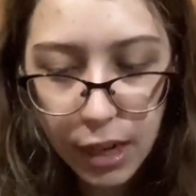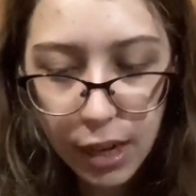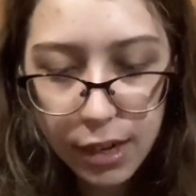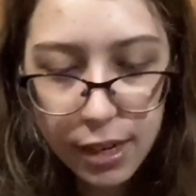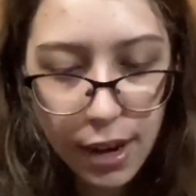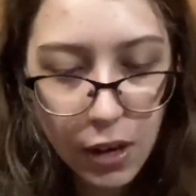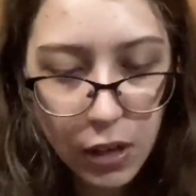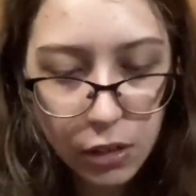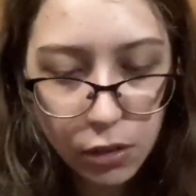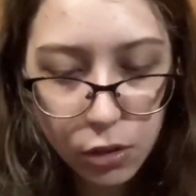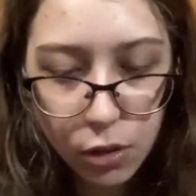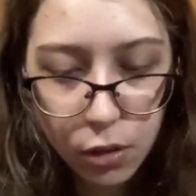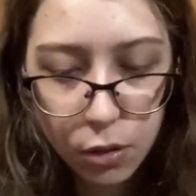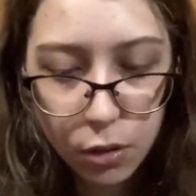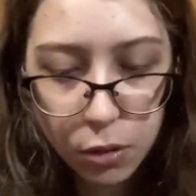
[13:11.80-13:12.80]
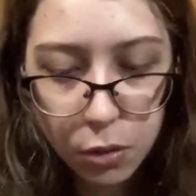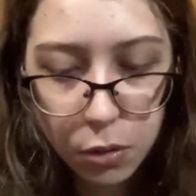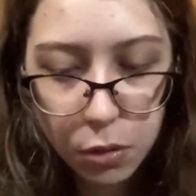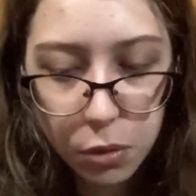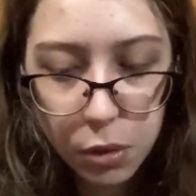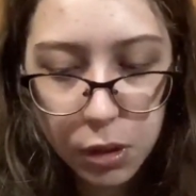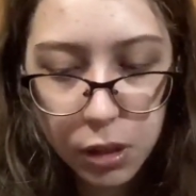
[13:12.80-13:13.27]
Yeah,
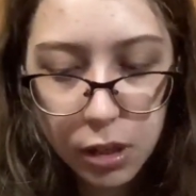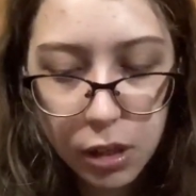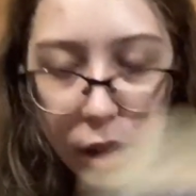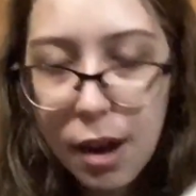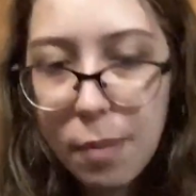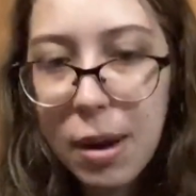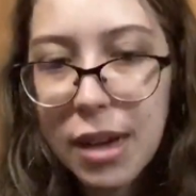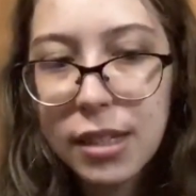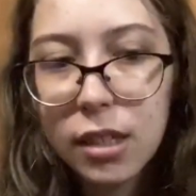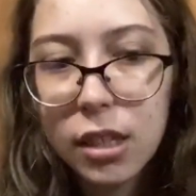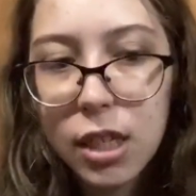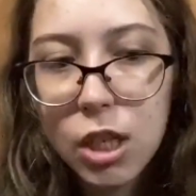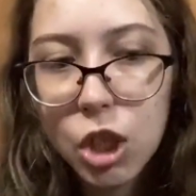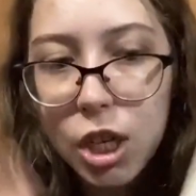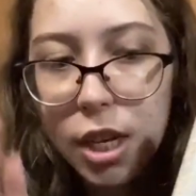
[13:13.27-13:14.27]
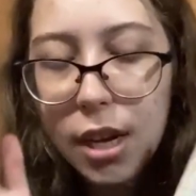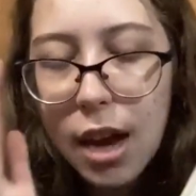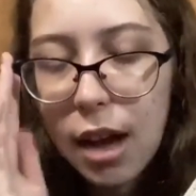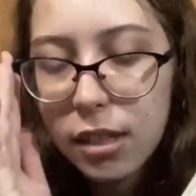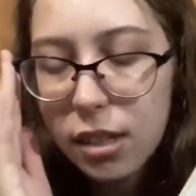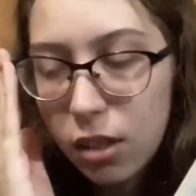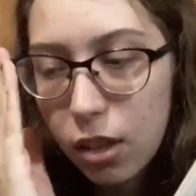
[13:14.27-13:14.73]
so basically she
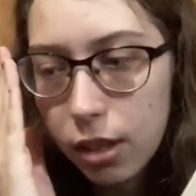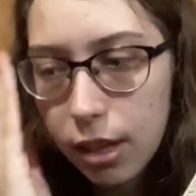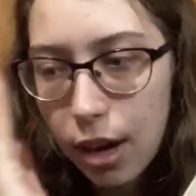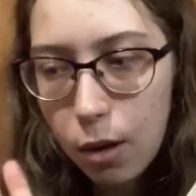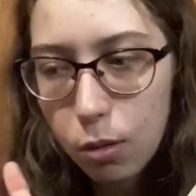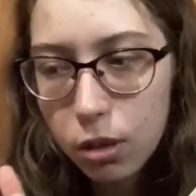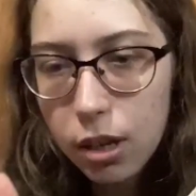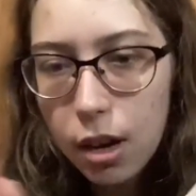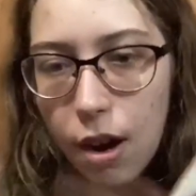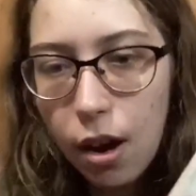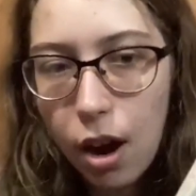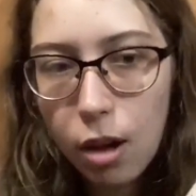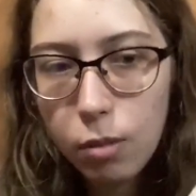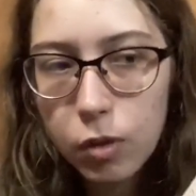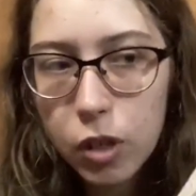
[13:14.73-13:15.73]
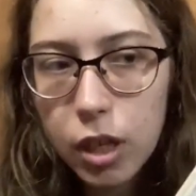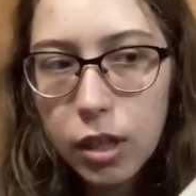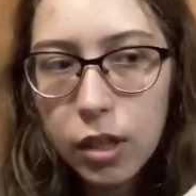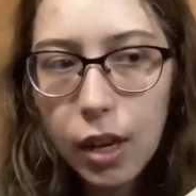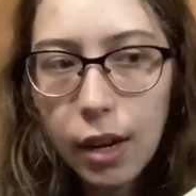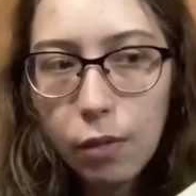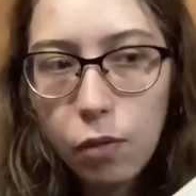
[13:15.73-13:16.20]
has this house.
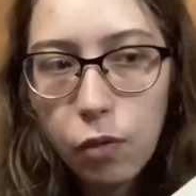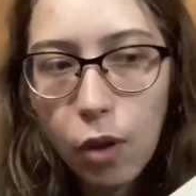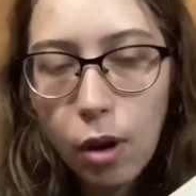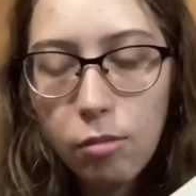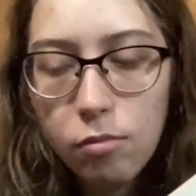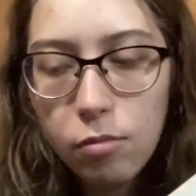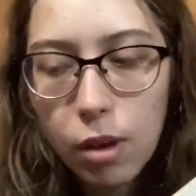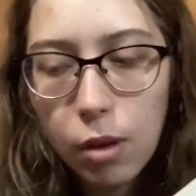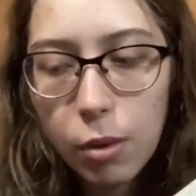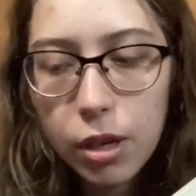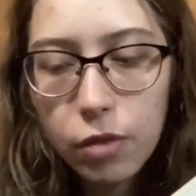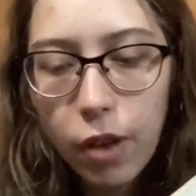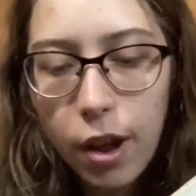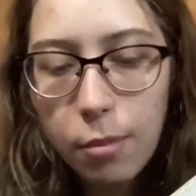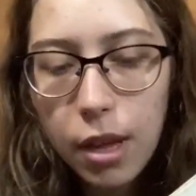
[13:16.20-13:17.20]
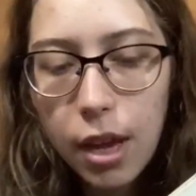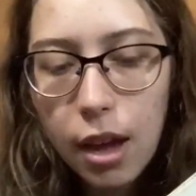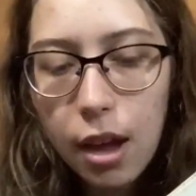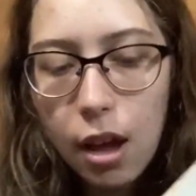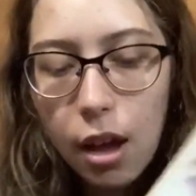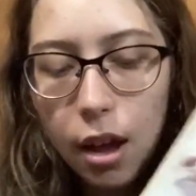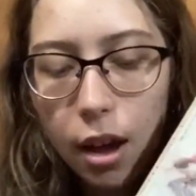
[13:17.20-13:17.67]
She's like from a rich family,
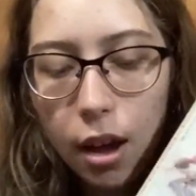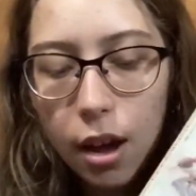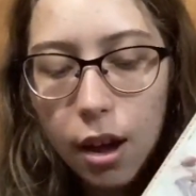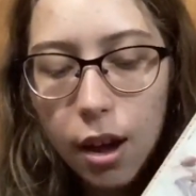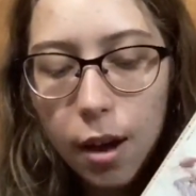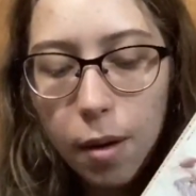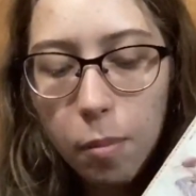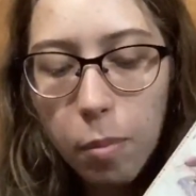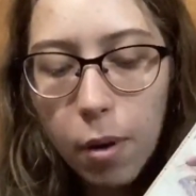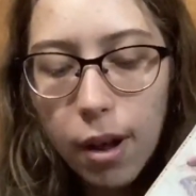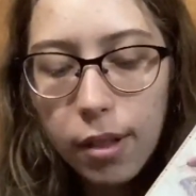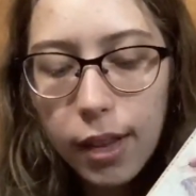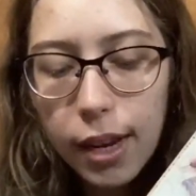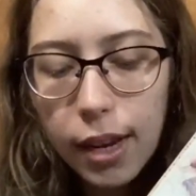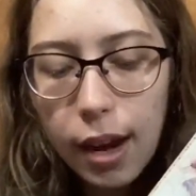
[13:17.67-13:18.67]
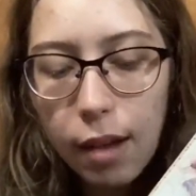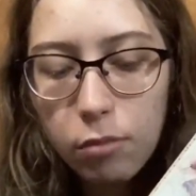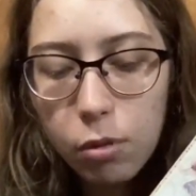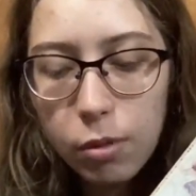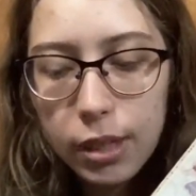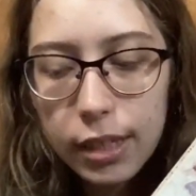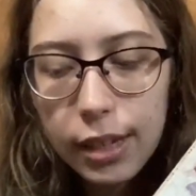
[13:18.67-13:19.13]
but like
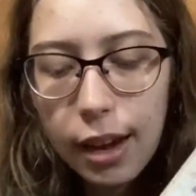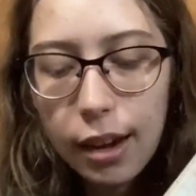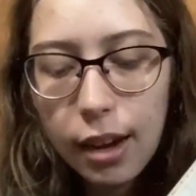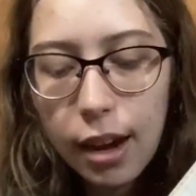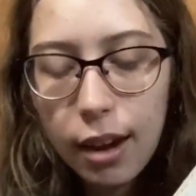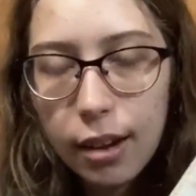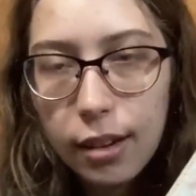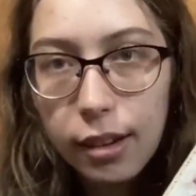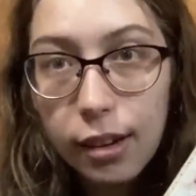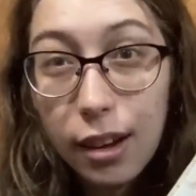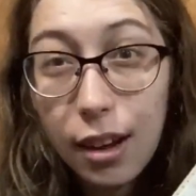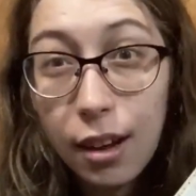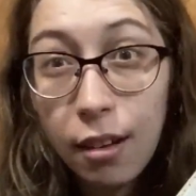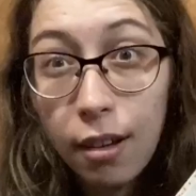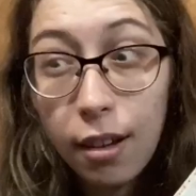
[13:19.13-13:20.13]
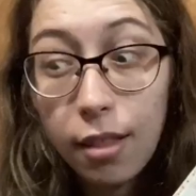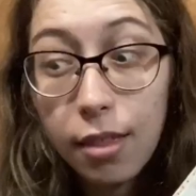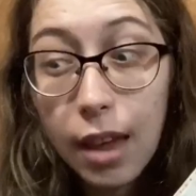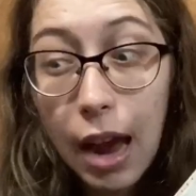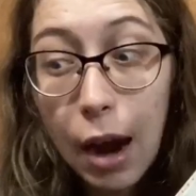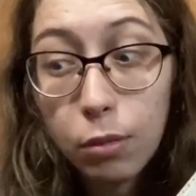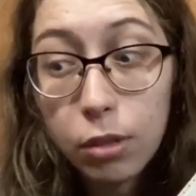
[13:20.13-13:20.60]
everyone's dead, and
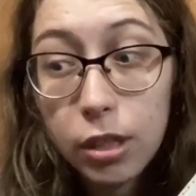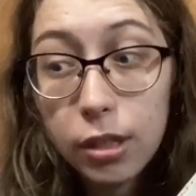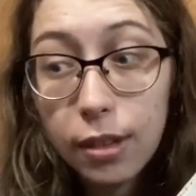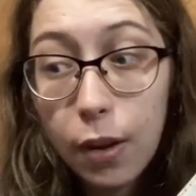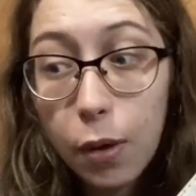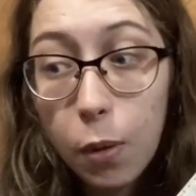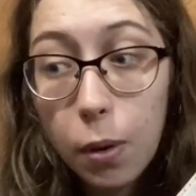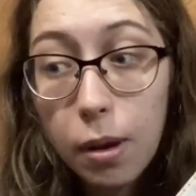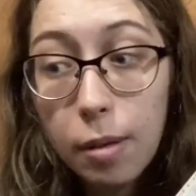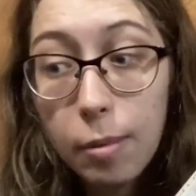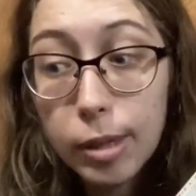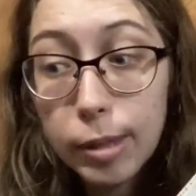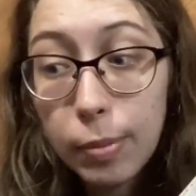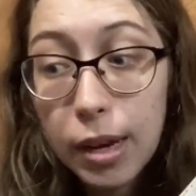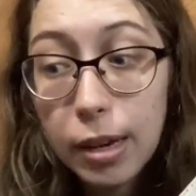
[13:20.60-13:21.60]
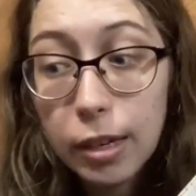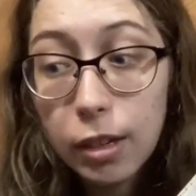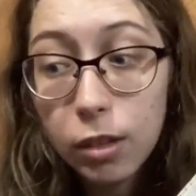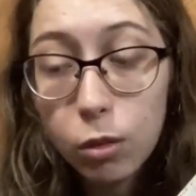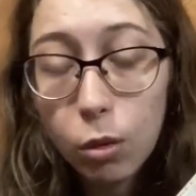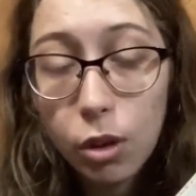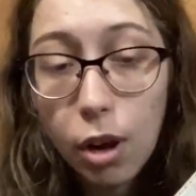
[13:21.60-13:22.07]
the house is
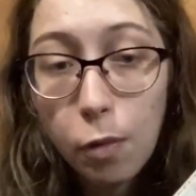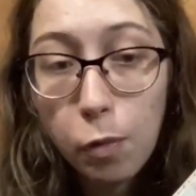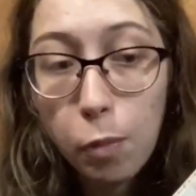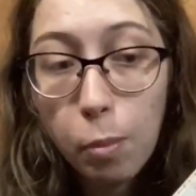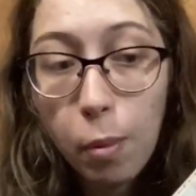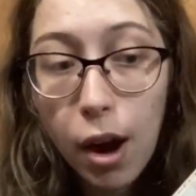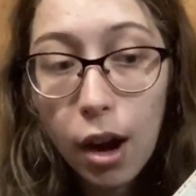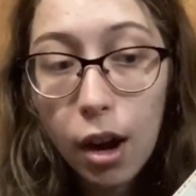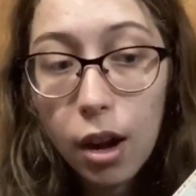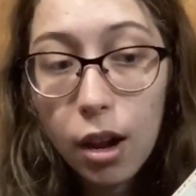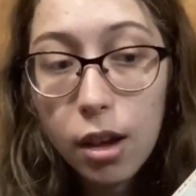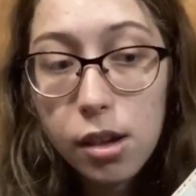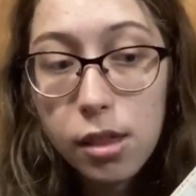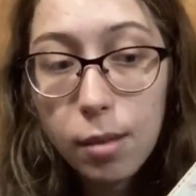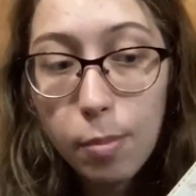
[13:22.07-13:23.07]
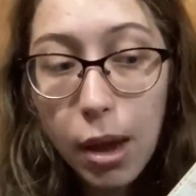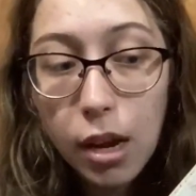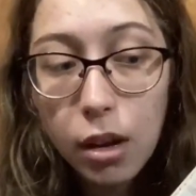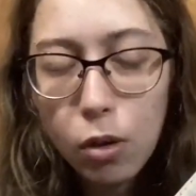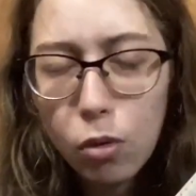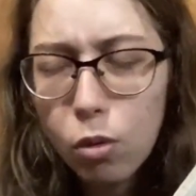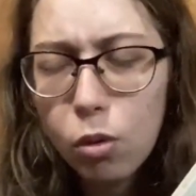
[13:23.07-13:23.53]
being sold off by the
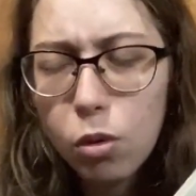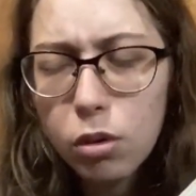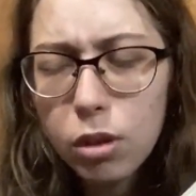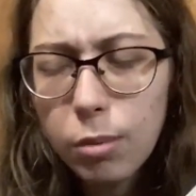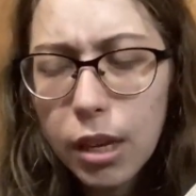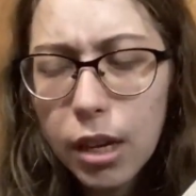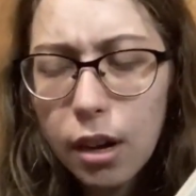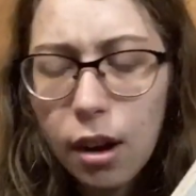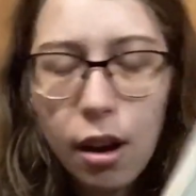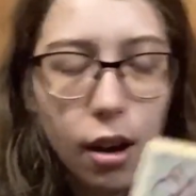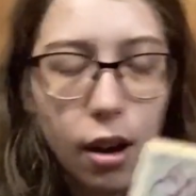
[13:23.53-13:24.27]
bank or something.